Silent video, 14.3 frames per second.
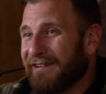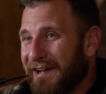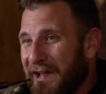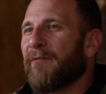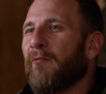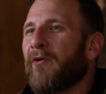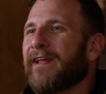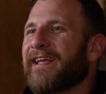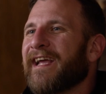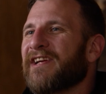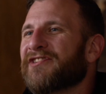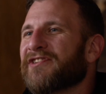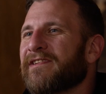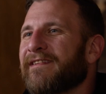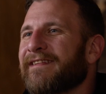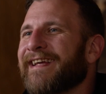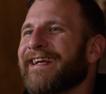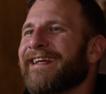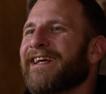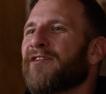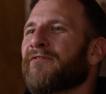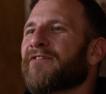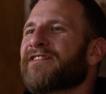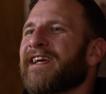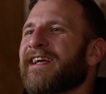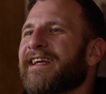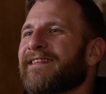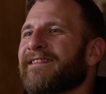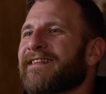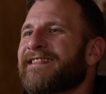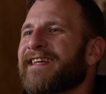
On one occasion, Night had overtaken the